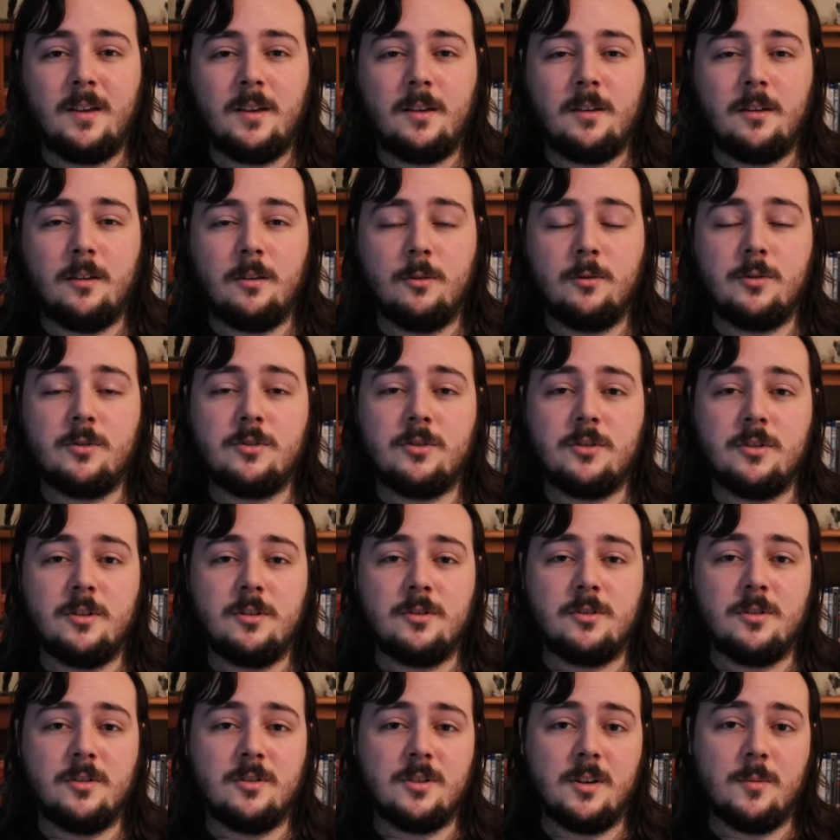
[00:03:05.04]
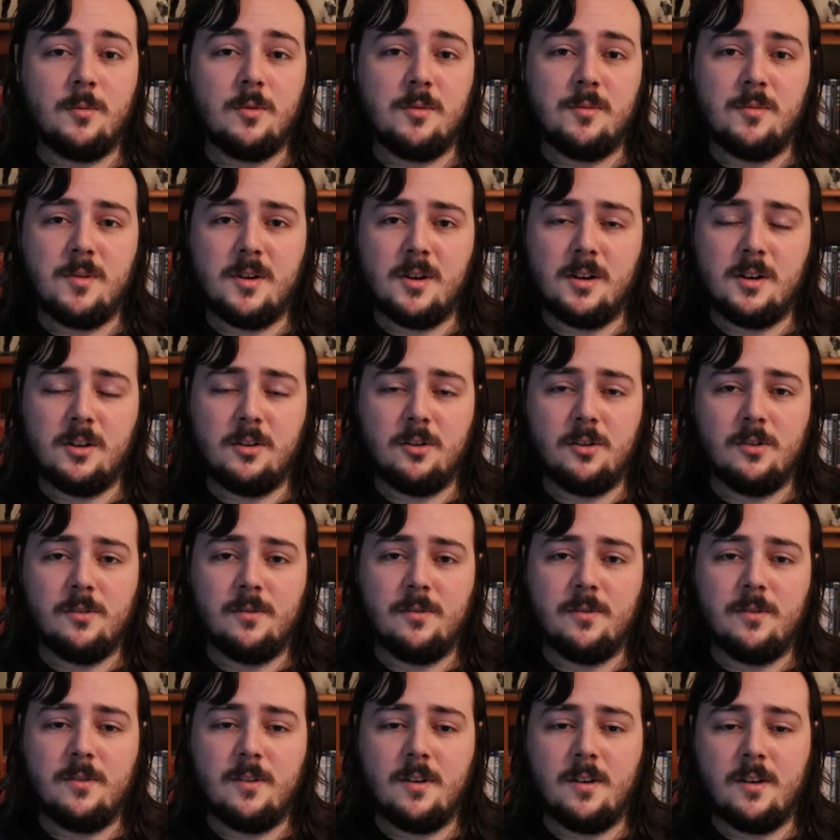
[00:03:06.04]
You know, we introduced to some of them early
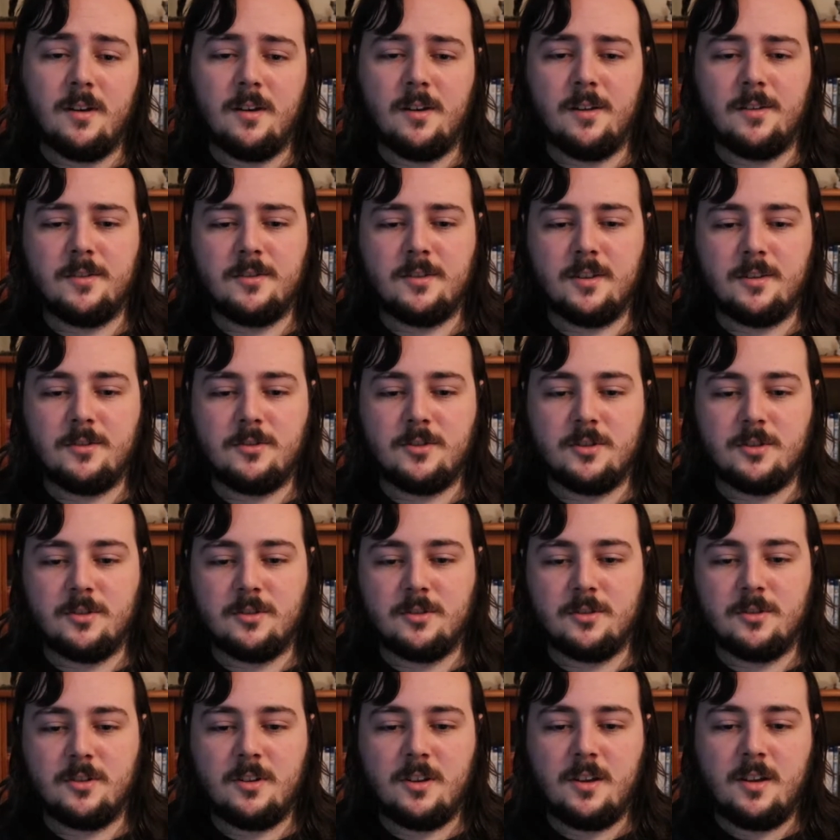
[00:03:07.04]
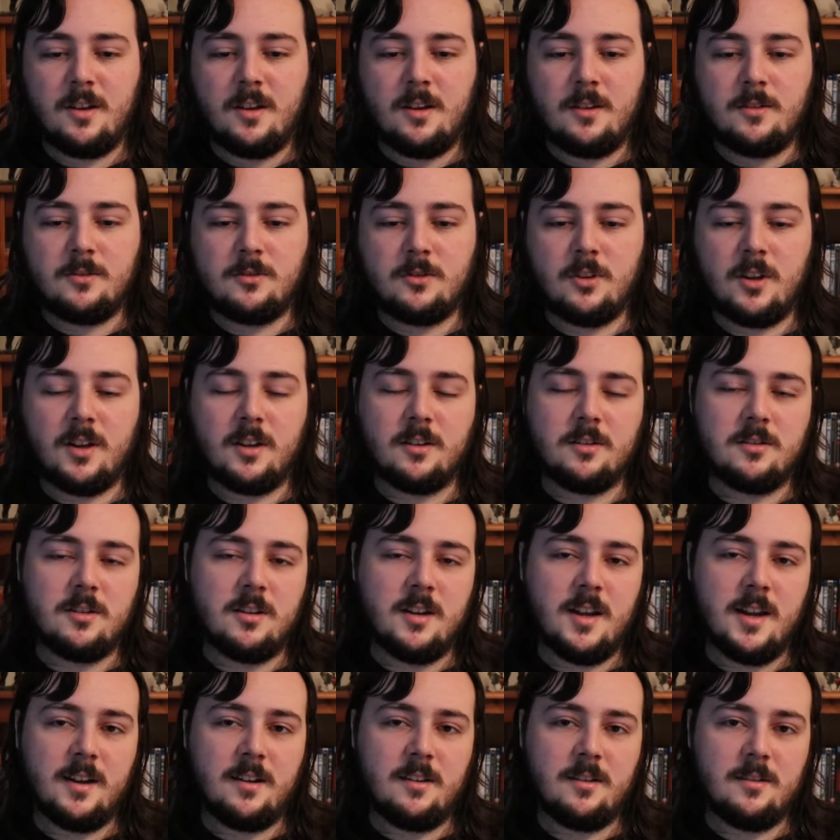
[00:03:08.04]
on, such as Tiger
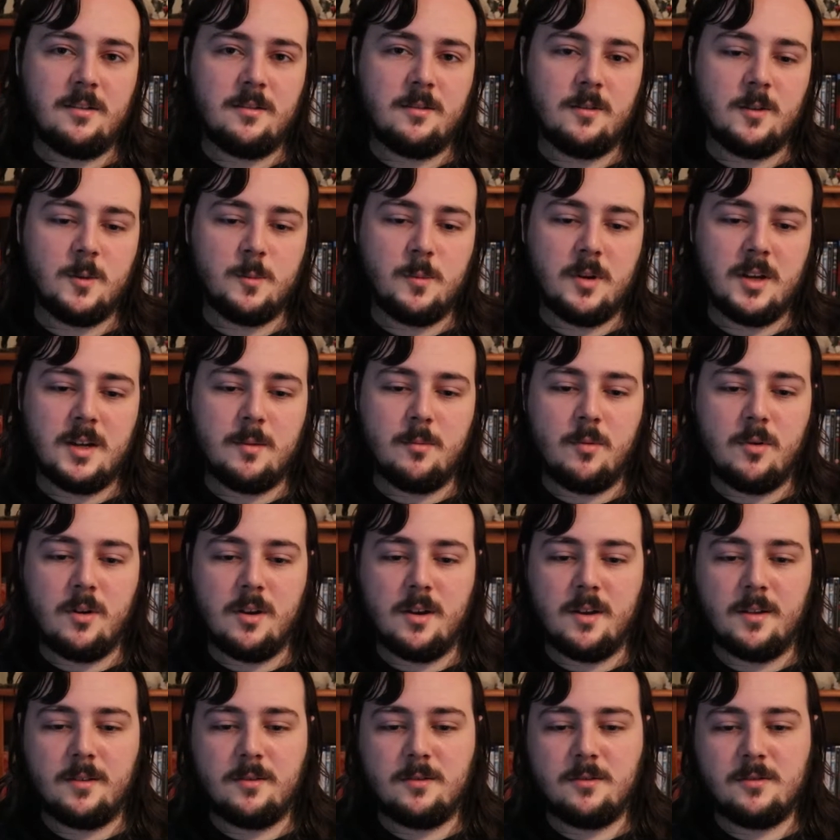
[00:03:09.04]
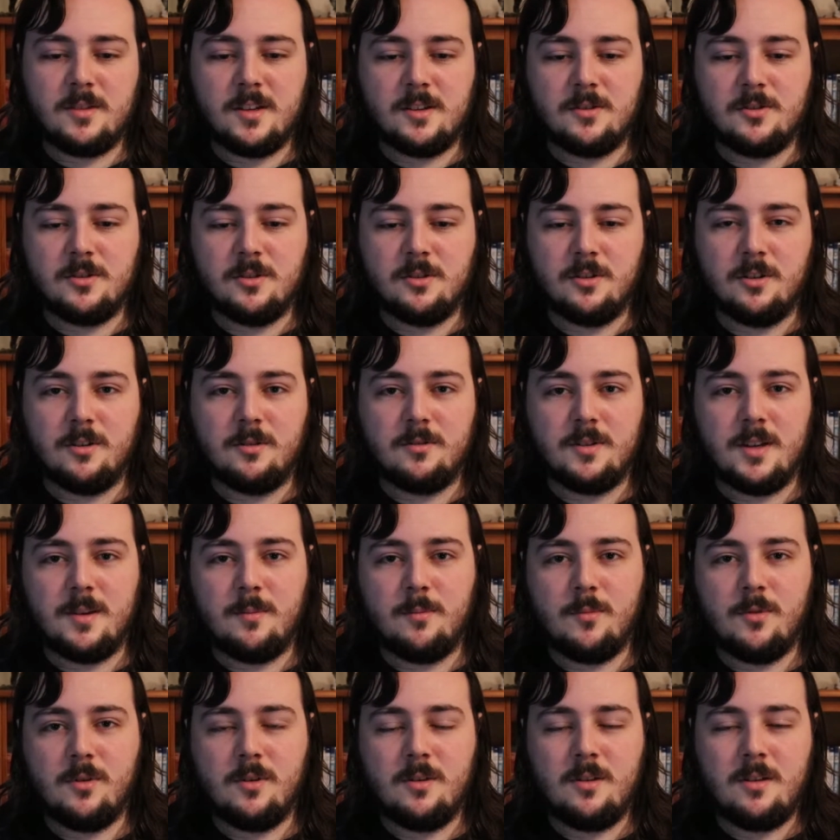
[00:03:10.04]
Tanaka, who's played by Tetsuro
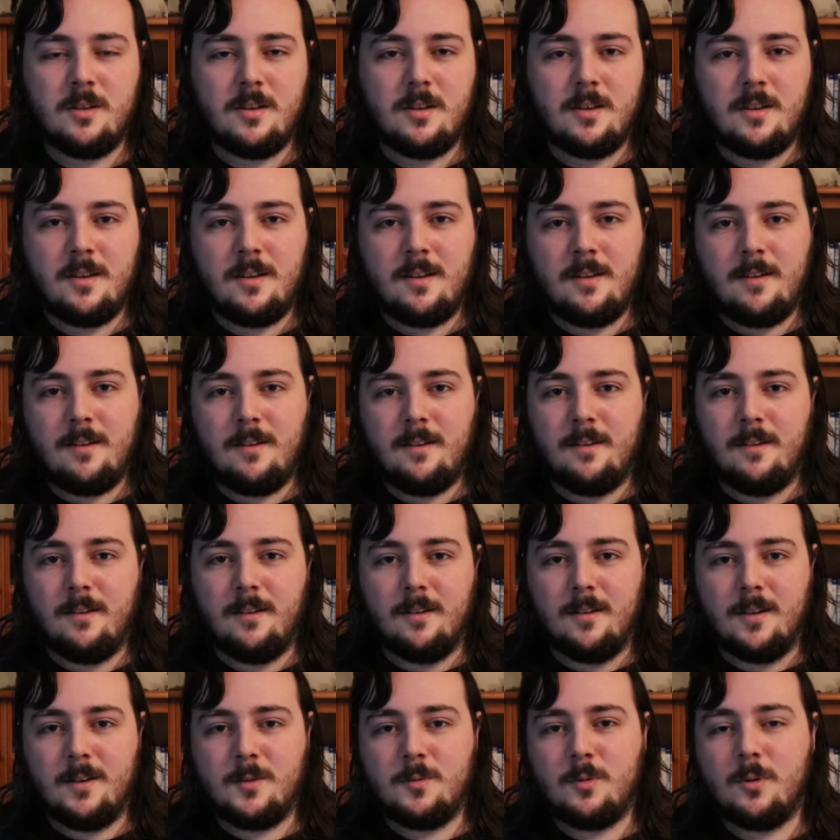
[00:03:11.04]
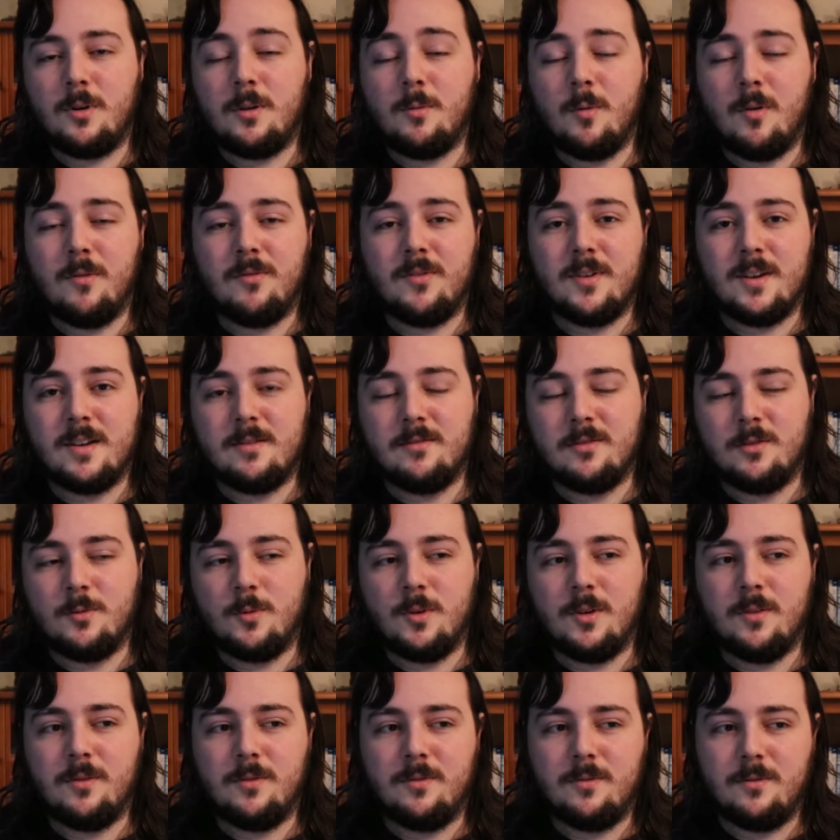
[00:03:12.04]
Tanba. He's probably my favourite
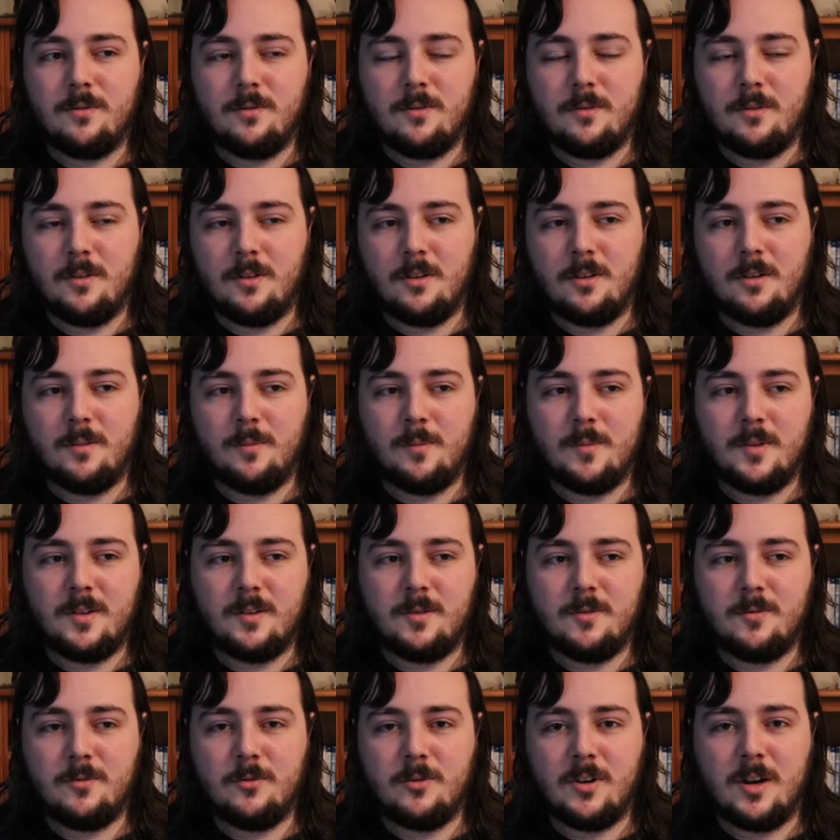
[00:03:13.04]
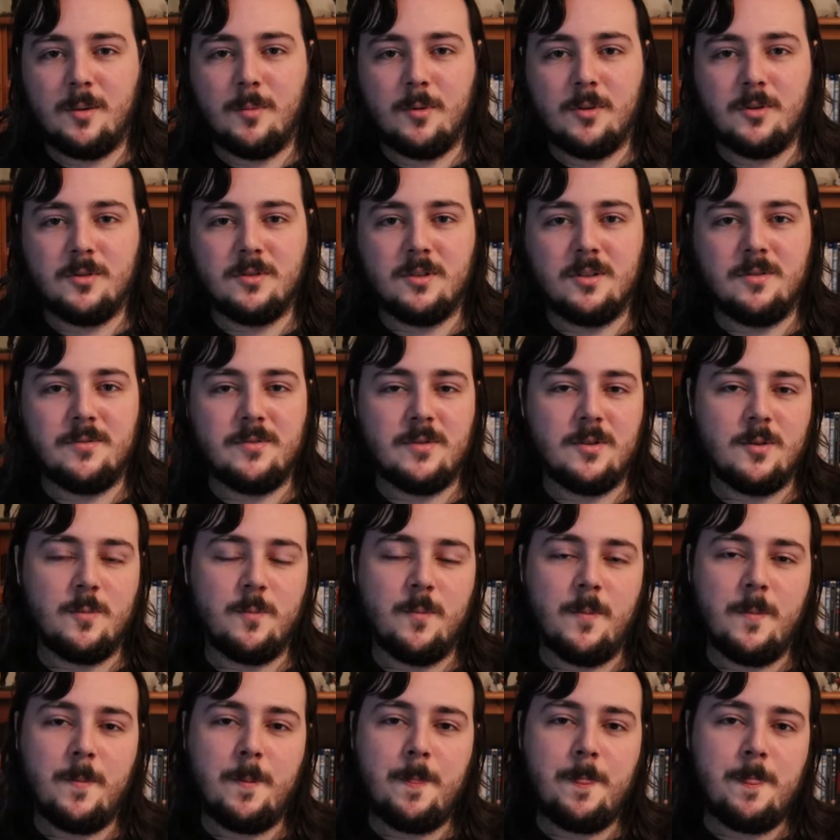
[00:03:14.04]
one. He's throughout most of the film.
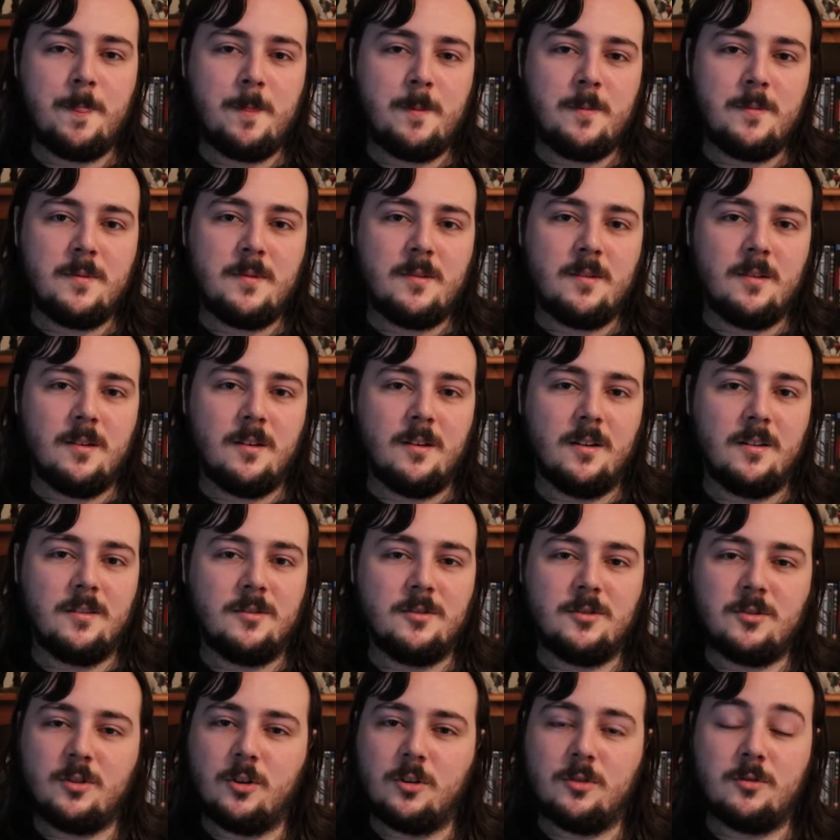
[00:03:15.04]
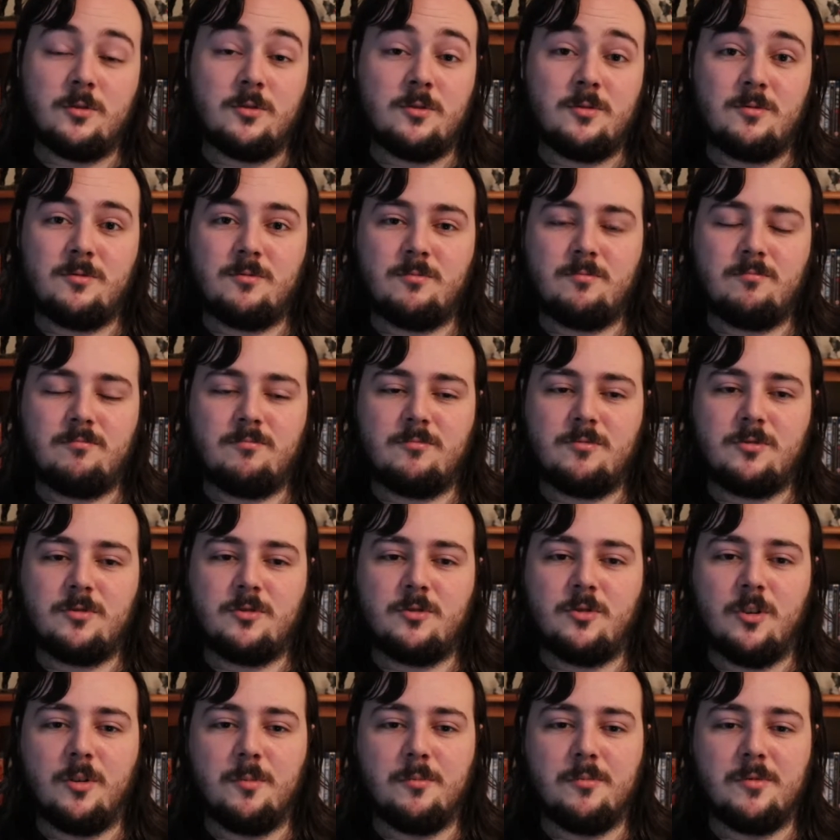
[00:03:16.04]
He's just got a
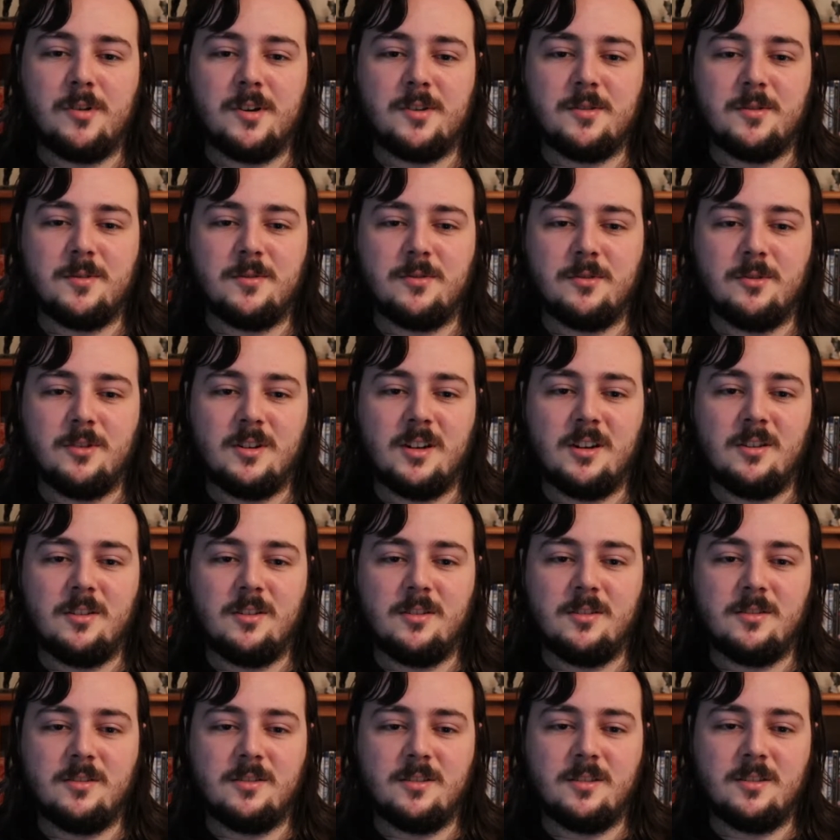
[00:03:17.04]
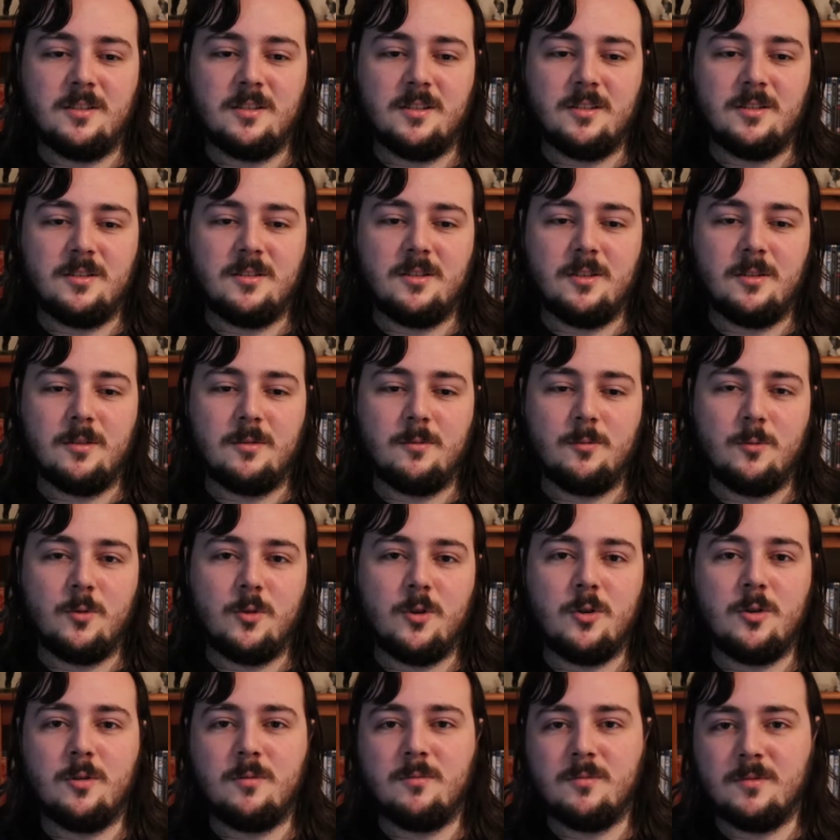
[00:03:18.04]
strong presence throughout, and you know,
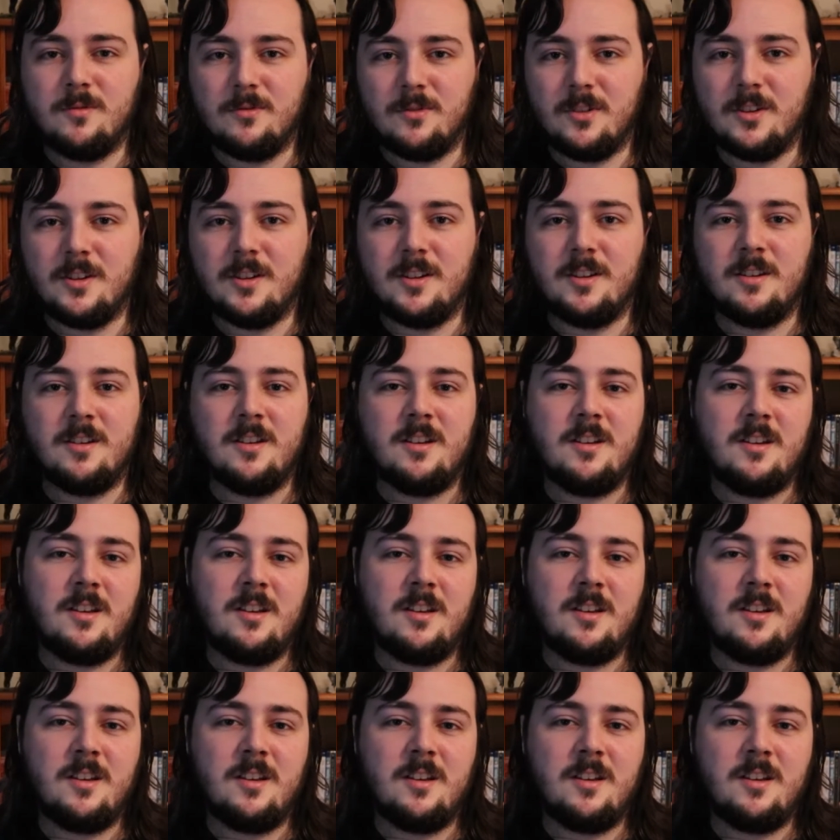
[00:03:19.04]
warm and funny.